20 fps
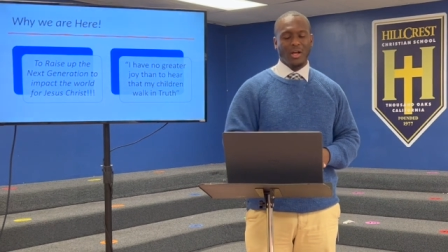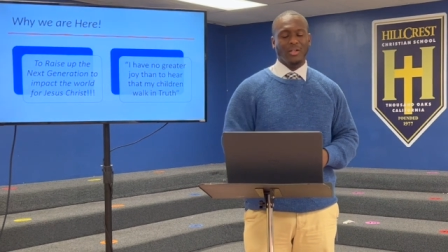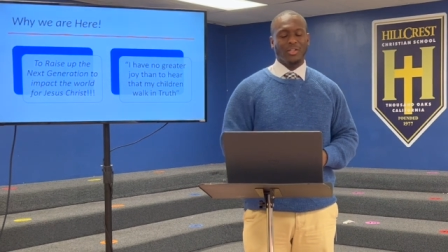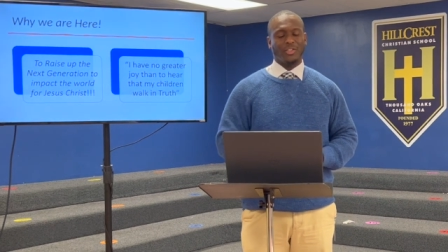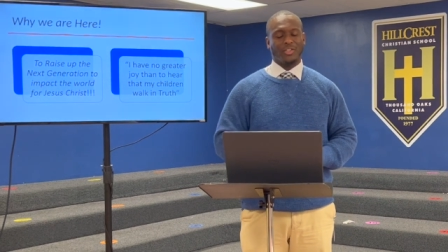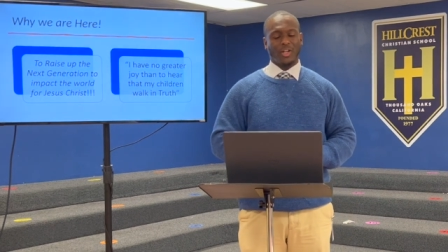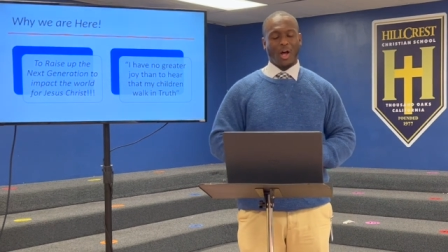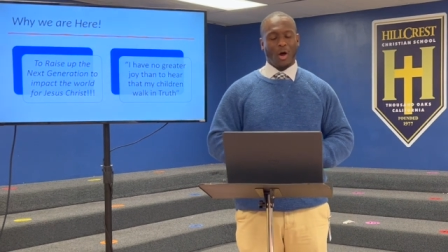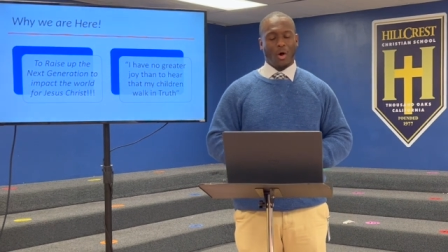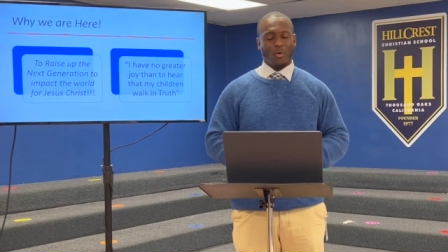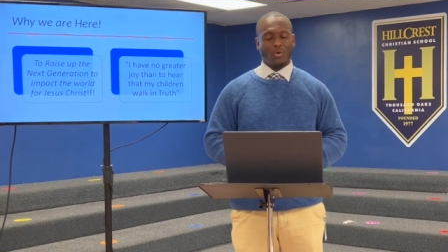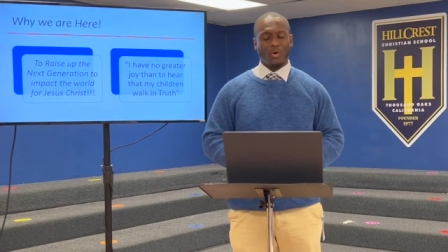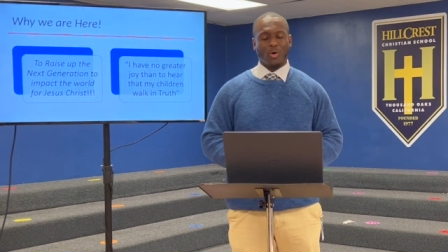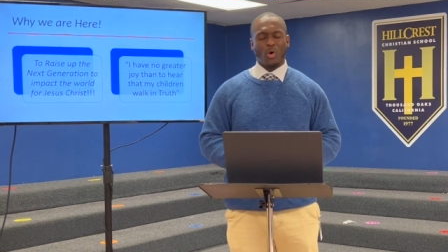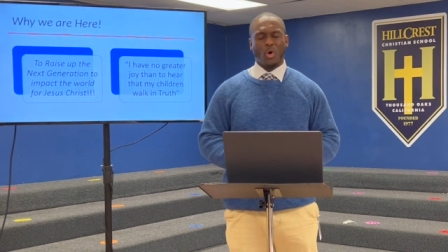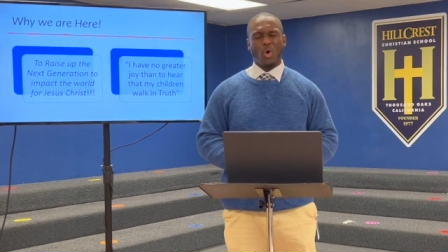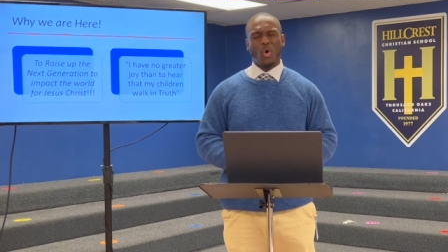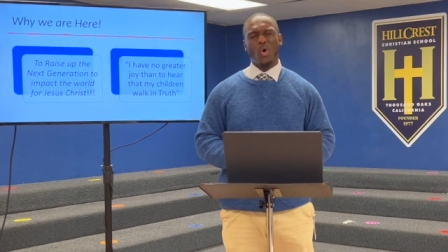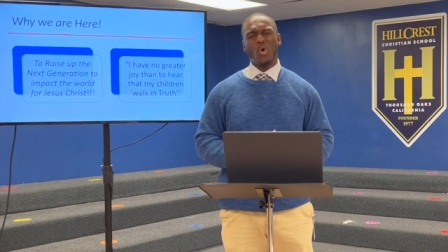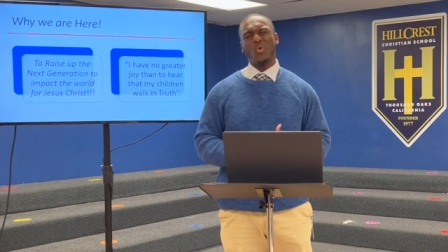So,
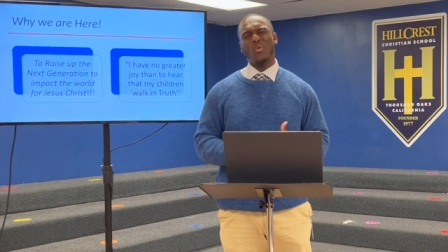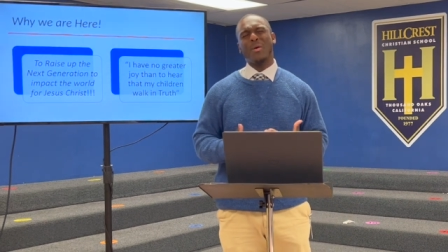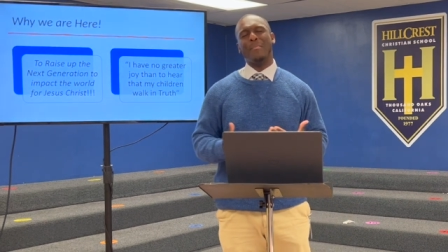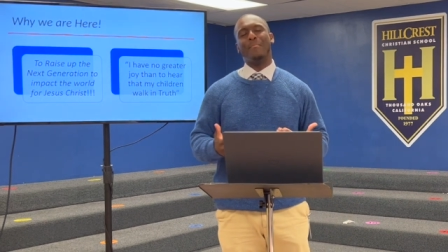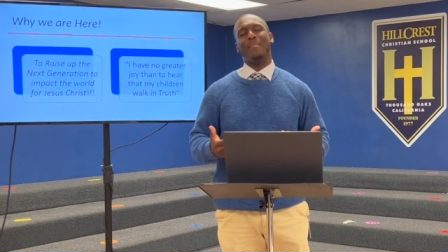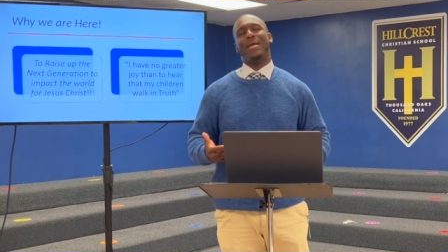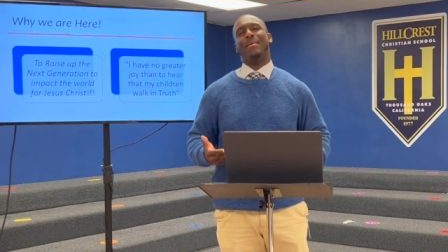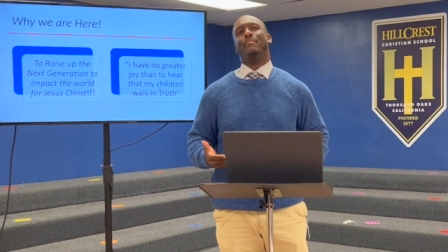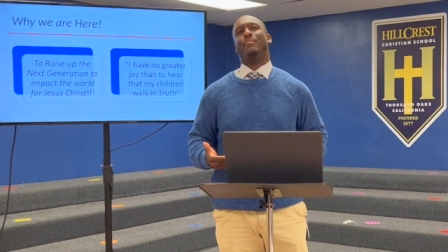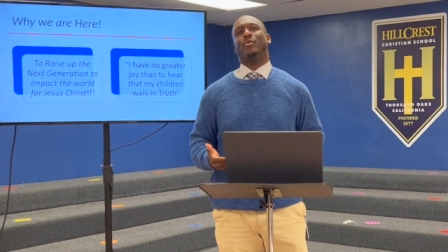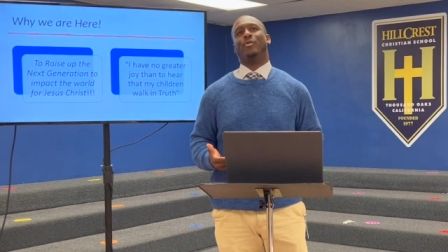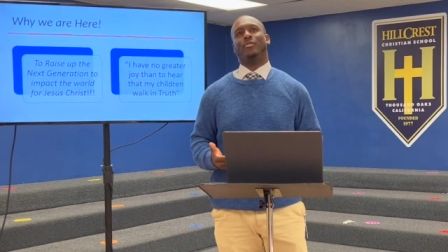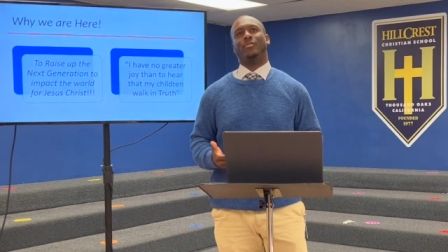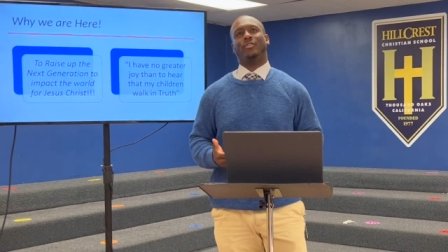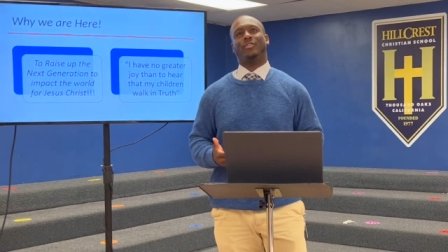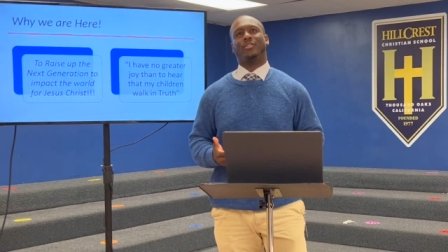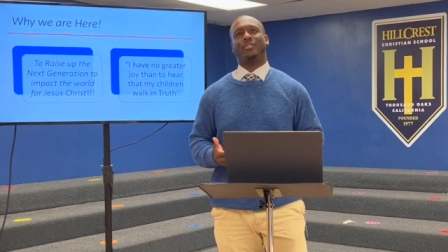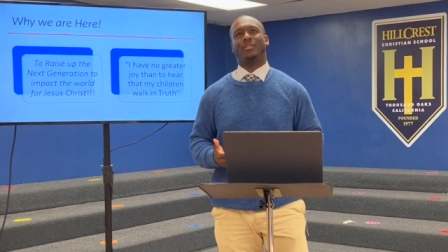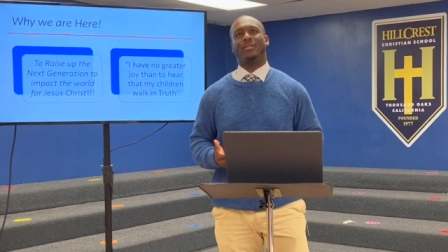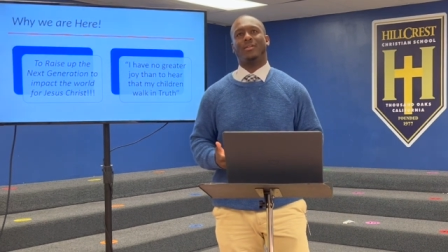who
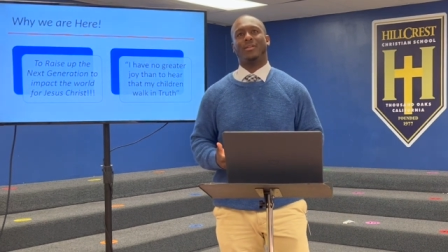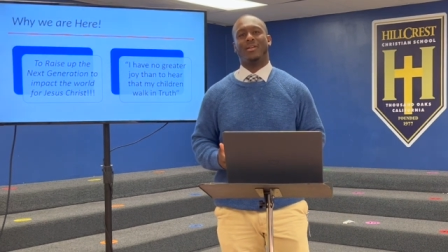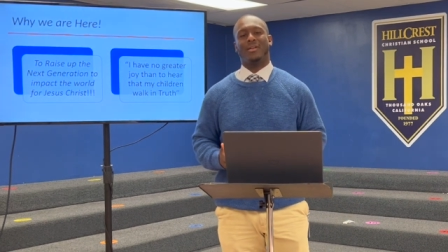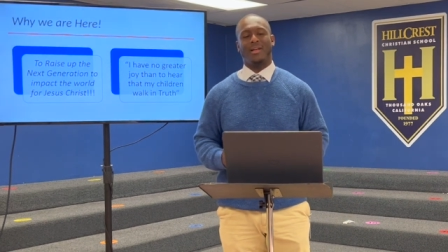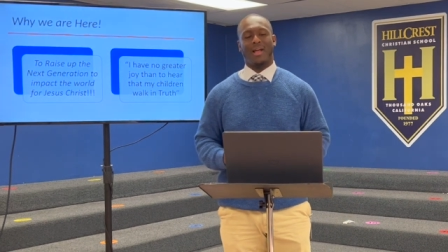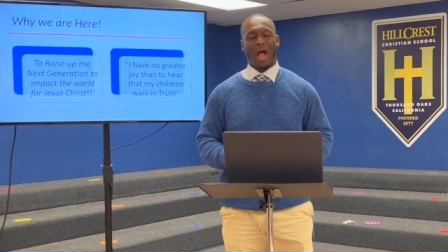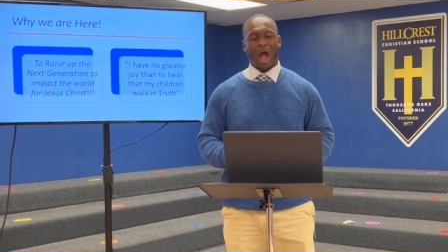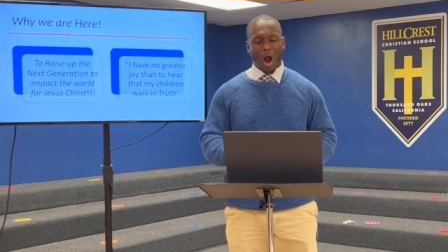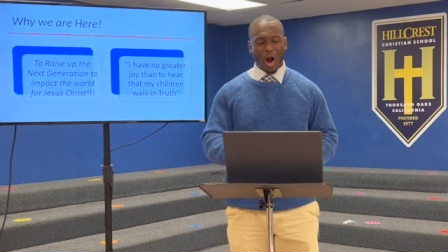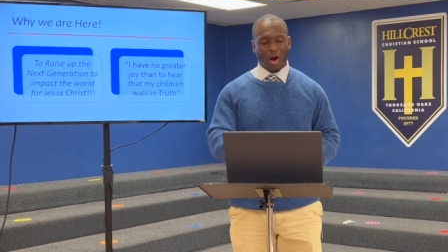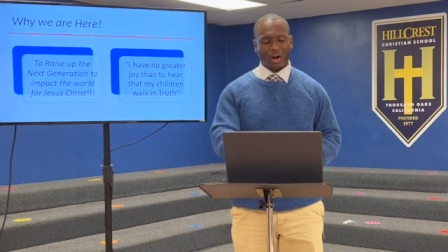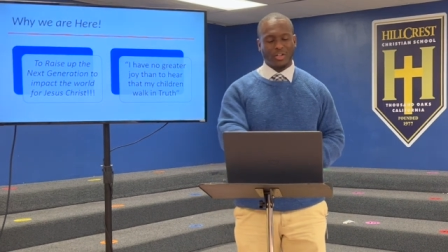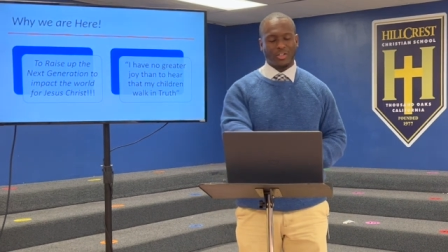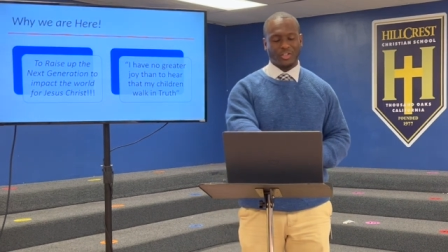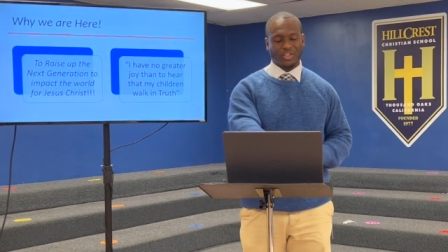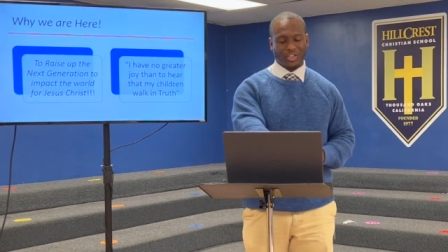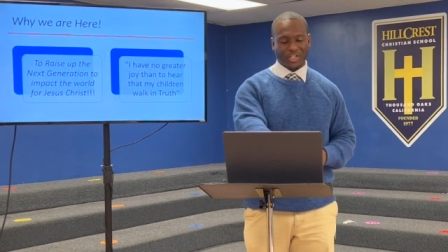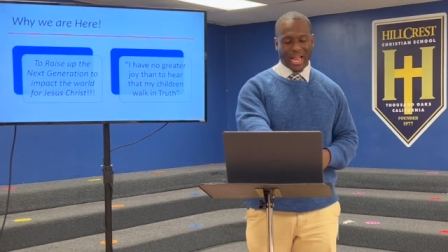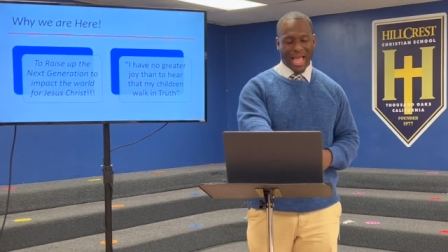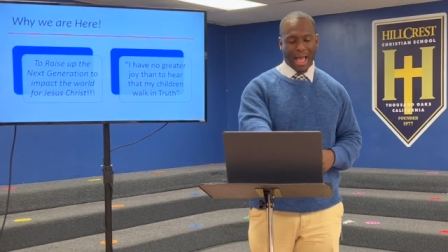remembers our
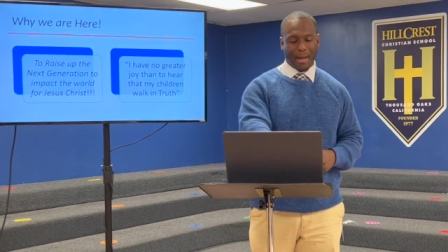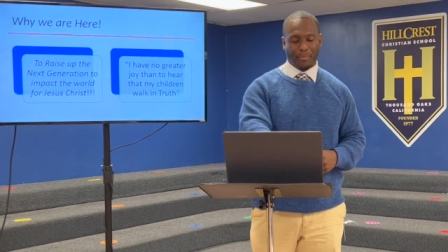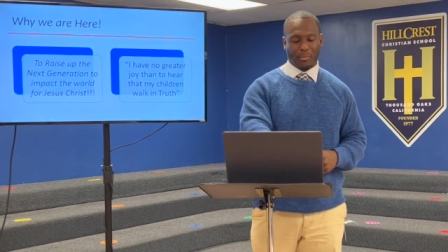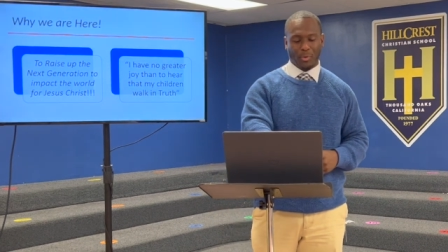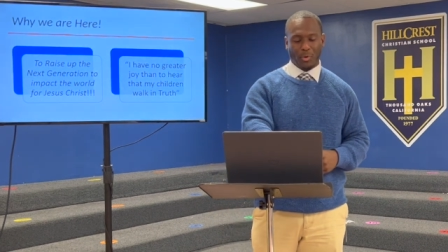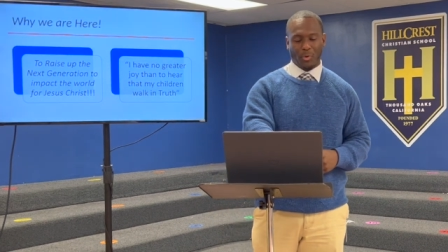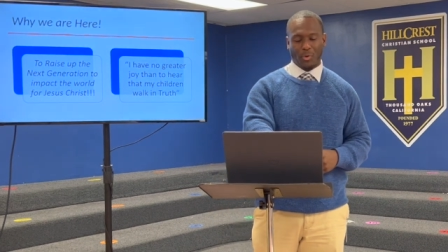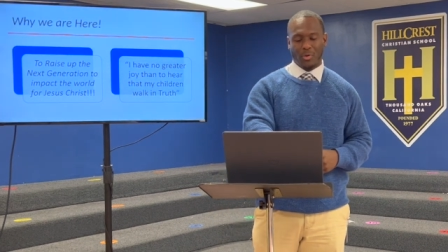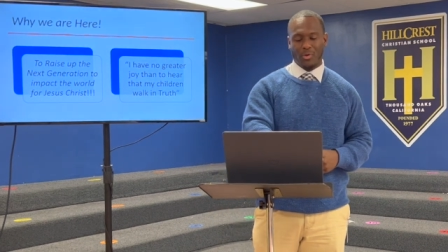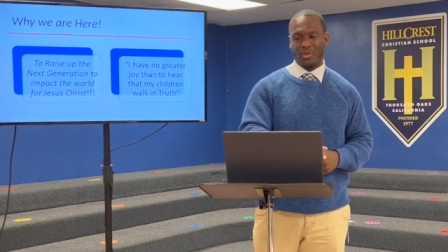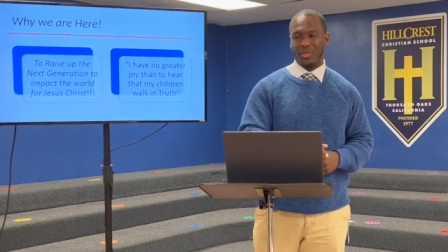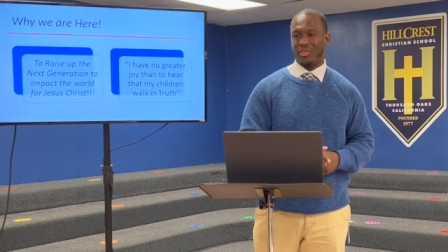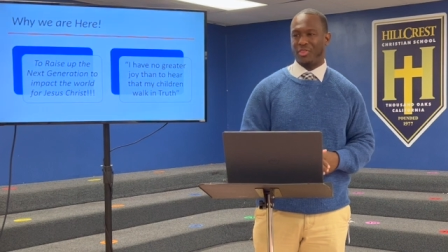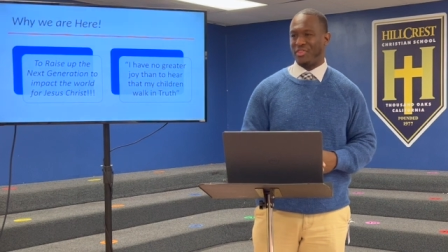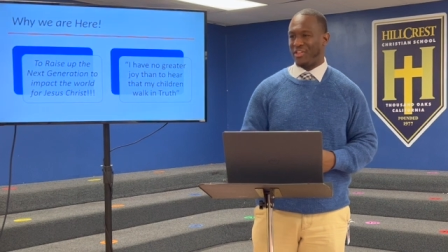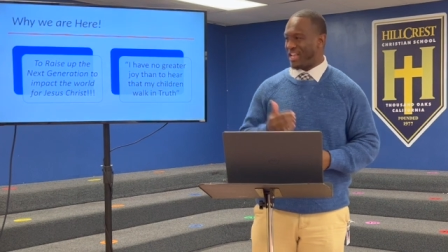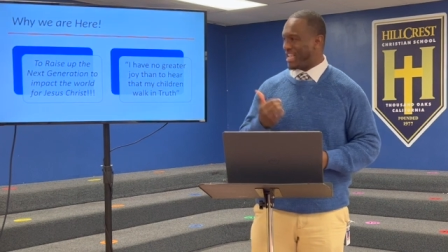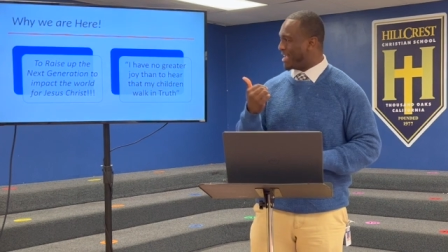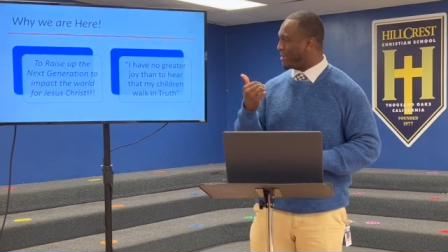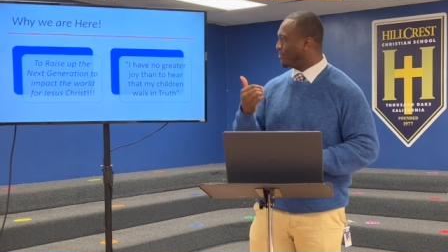chapel
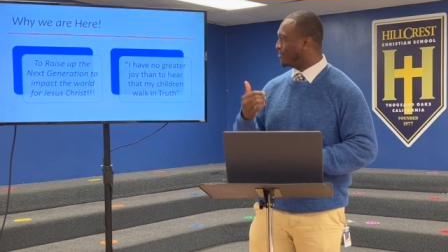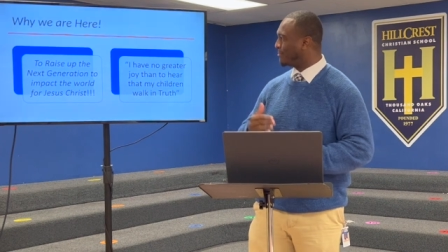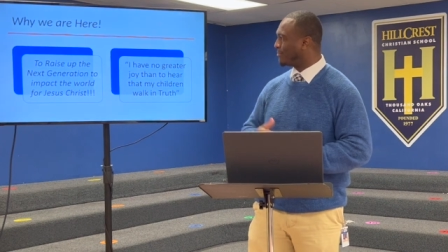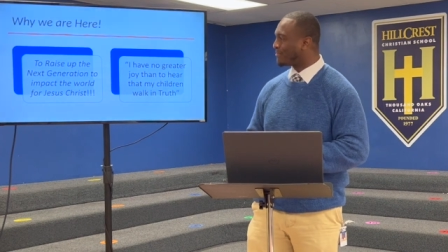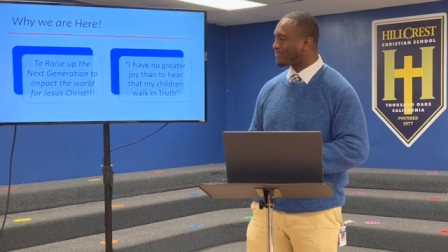theme?